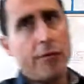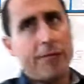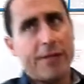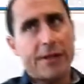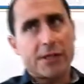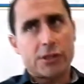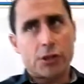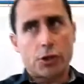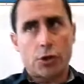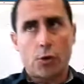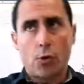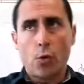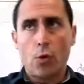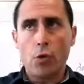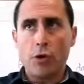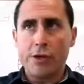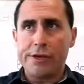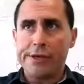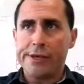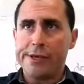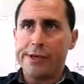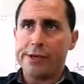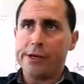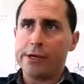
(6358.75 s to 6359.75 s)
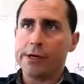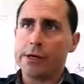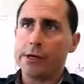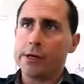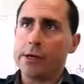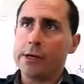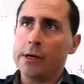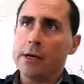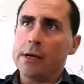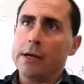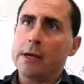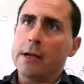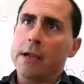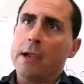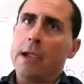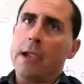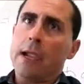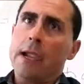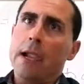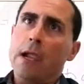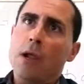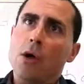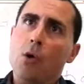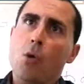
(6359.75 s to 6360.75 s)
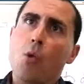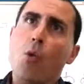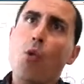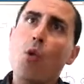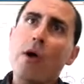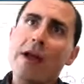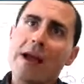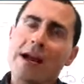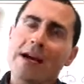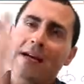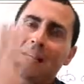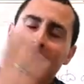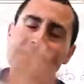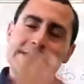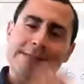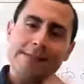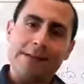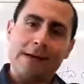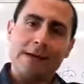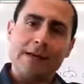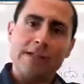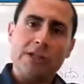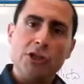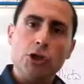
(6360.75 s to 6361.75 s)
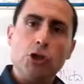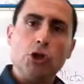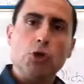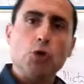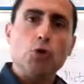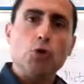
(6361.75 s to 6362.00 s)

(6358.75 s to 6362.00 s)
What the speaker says: the school year, we are starting to